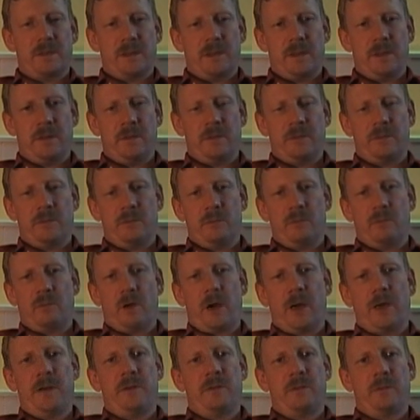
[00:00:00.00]
and to
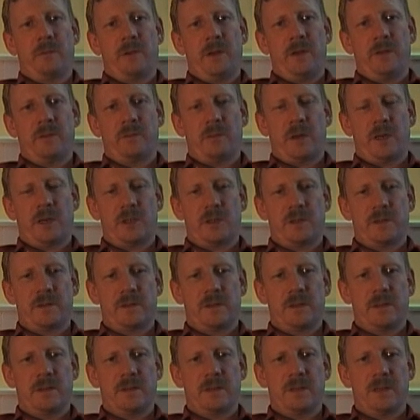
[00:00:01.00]
write to these
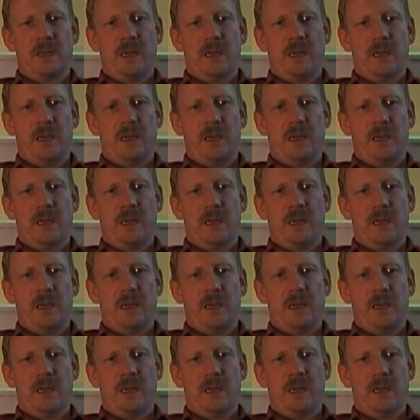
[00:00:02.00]
registers.